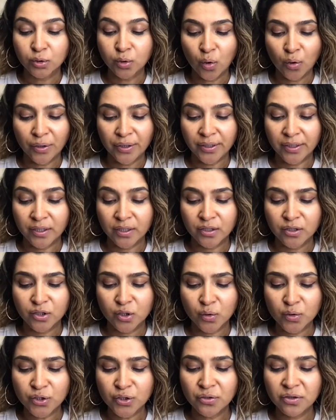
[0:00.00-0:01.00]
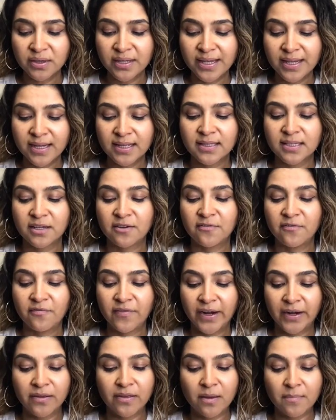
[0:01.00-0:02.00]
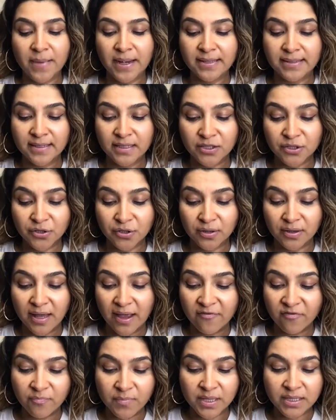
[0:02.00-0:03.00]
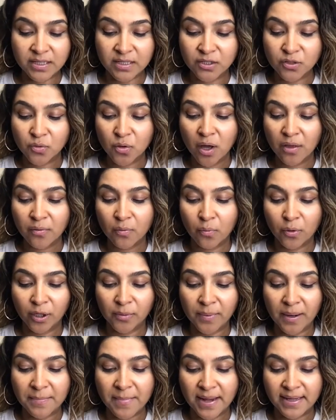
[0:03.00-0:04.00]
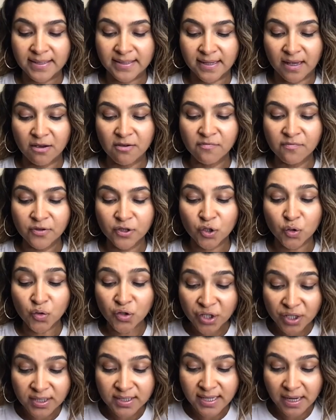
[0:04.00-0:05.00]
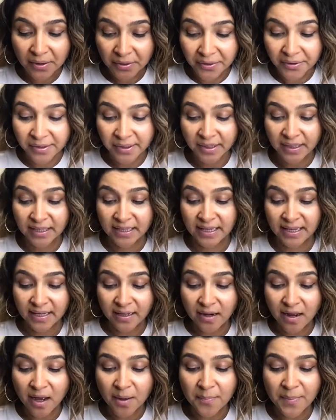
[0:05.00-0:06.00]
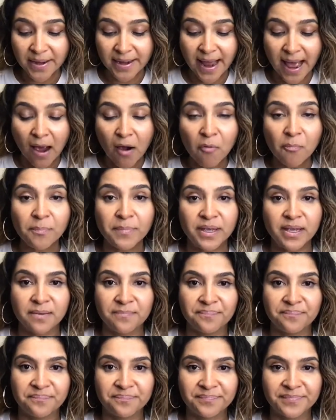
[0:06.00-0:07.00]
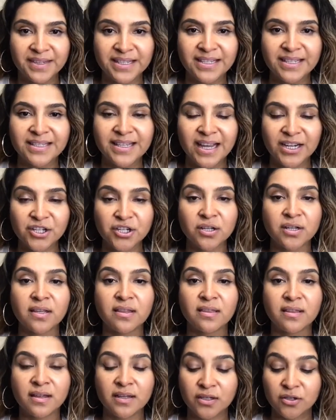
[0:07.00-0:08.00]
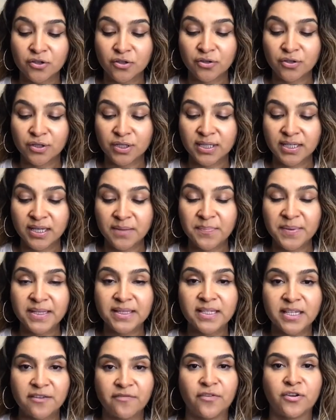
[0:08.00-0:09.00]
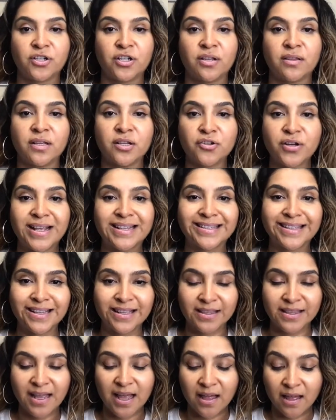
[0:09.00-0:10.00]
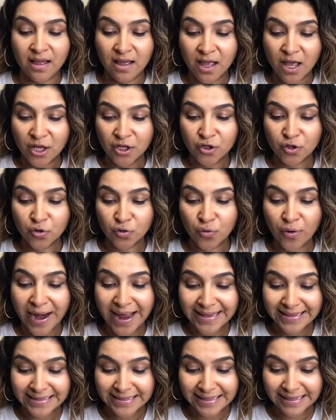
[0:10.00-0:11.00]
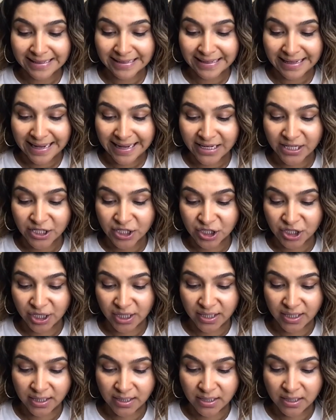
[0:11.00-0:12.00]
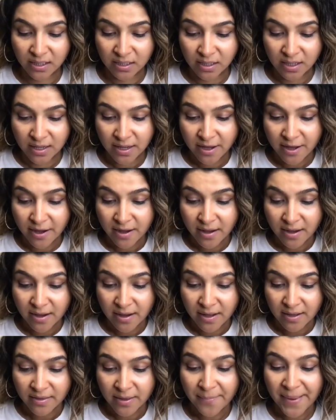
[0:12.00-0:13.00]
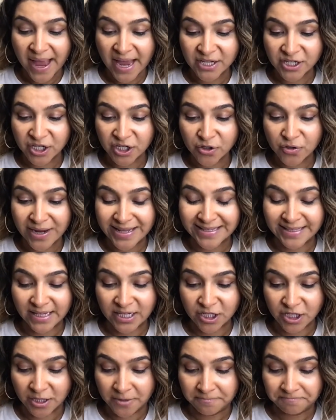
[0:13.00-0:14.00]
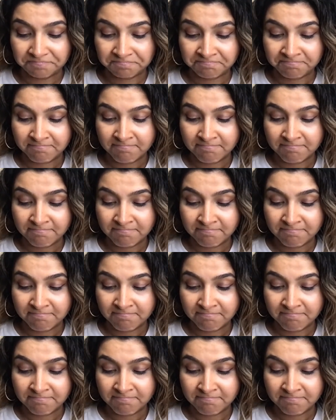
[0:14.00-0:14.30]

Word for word: Lord, don't you think it's unfair that my sister left me to do all the work by myself? You should tell her to get up and help me. This is actually the TPT version, the, transla- the translation, the Passion Translation.